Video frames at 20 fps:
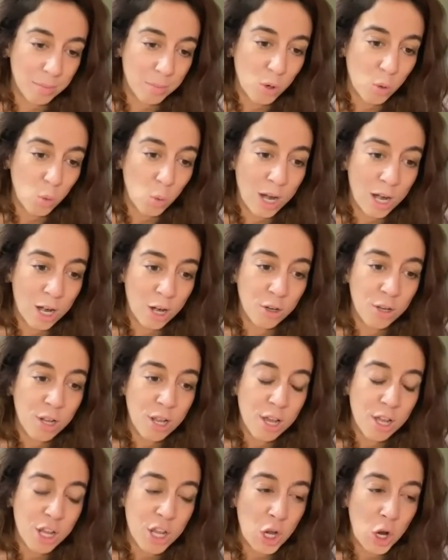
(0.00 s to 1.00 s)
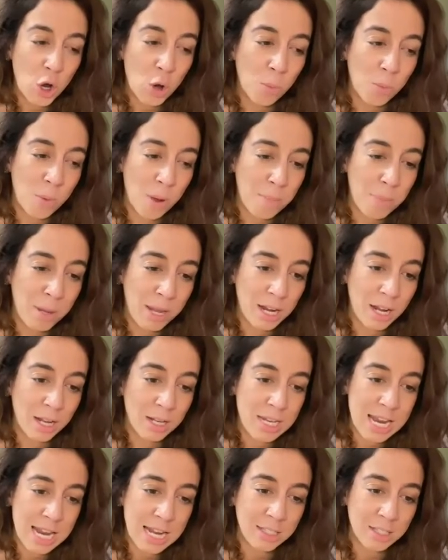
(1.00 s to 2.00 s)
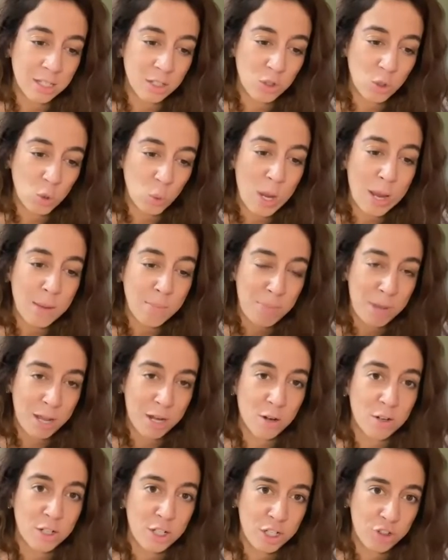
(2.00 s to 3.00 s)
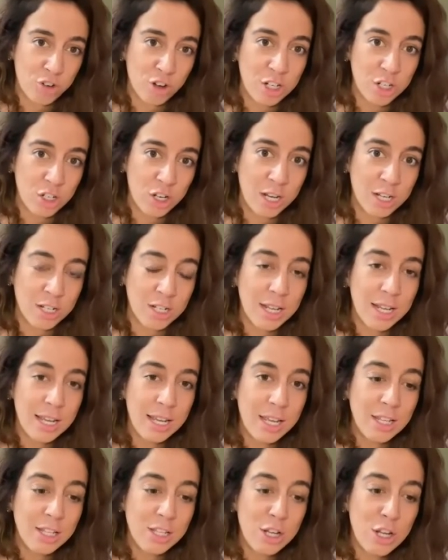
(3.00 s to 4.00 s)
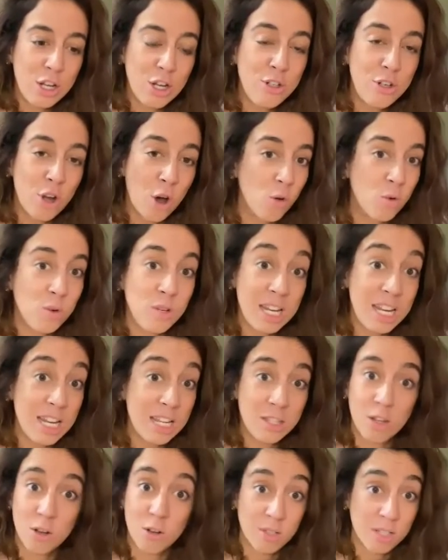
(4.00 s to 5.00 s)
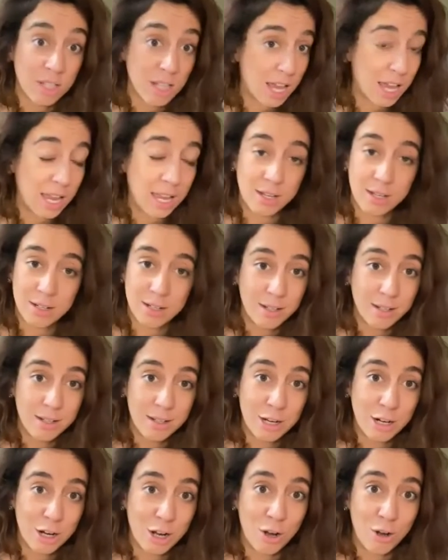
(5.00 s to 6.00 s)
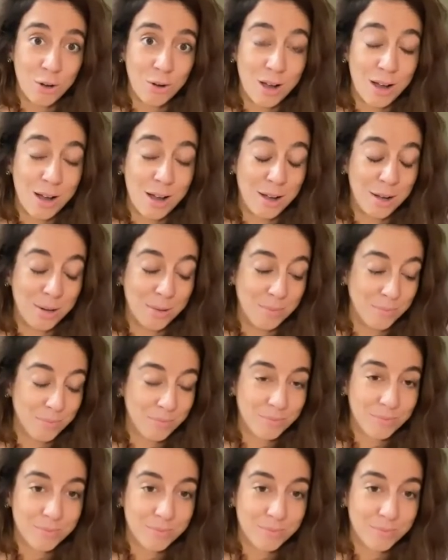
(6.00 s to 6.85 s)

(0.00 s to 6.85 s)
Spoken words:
Where a Pitta needs the sweet, bitter, astringent. You don't need those like cayenne